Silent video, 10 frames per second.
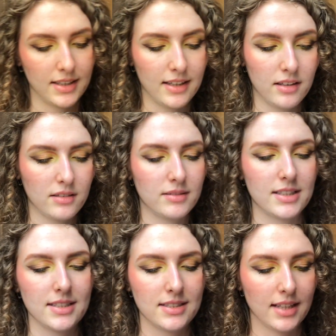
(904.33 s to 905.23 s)
and this
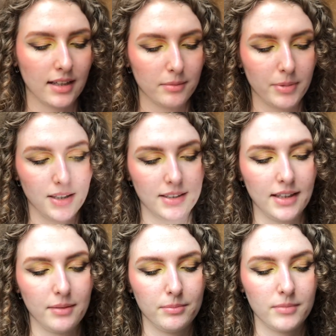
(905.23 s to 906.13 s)
is second palette that
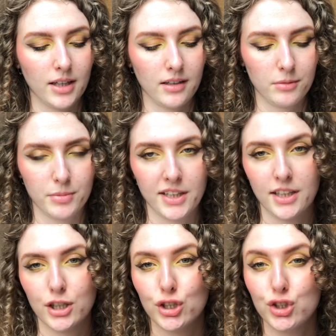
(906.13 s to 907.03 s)
I'm gonna
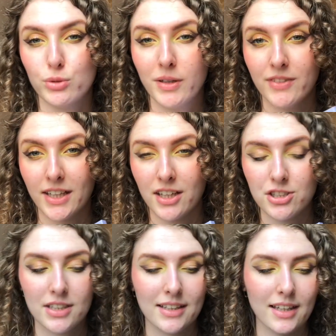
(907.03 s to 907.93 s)
bring to my
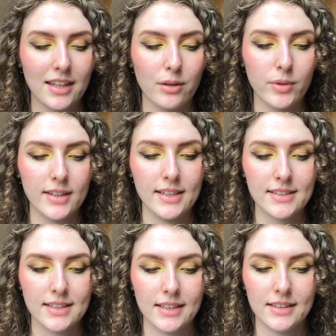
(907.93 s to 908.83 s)
vacation. And I think with
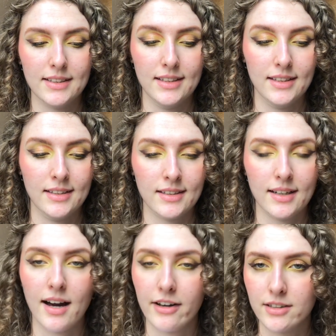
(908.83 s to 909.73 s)
this and the
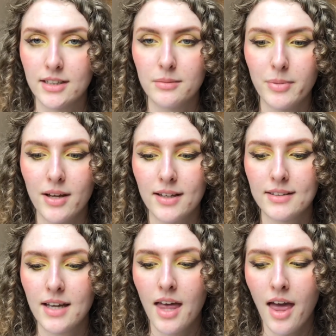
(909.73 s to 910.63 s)
Ireland palette,
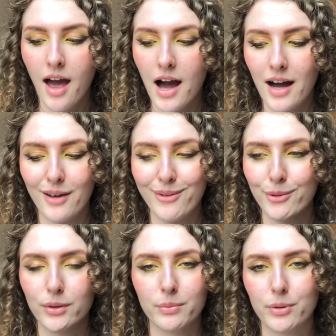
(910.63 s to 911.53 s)
I
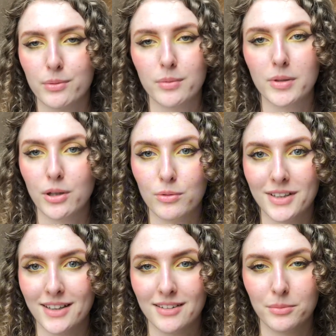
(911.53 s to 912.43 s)
will probably only
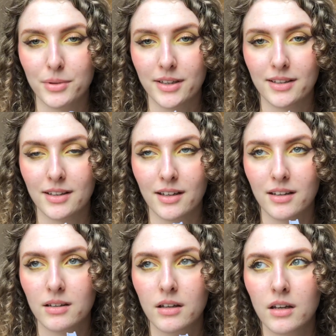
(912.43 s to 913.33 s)
gonna bring
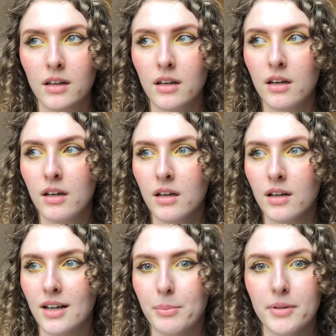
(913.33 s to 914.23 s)
like a
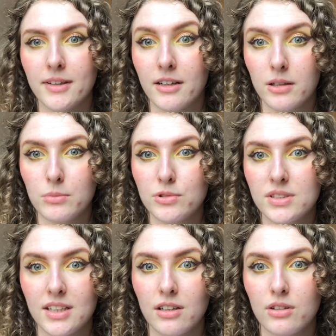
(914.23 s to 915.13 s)
couple Terra Moon
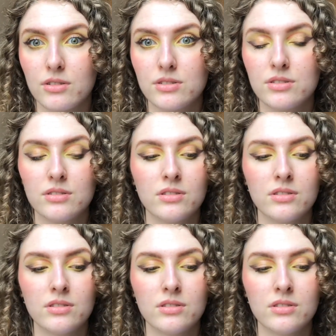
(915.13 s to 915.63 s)
singles